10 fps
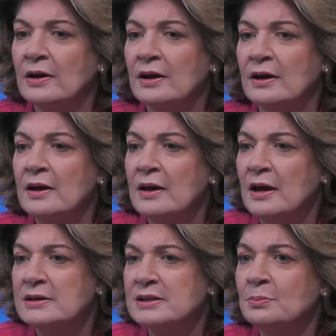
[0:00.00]
Uh,
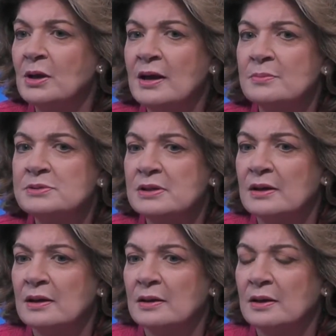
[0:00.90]
uh, sometimes
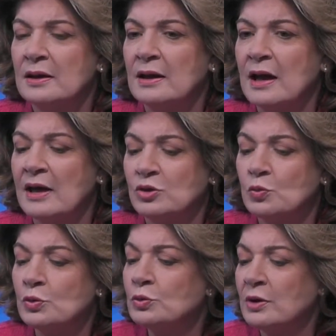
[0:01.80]
uh, at the
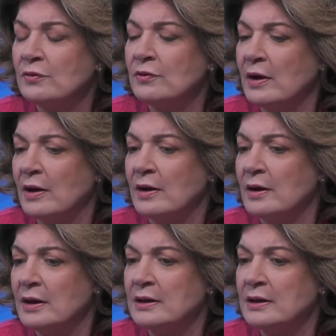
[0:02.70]
root of, uh,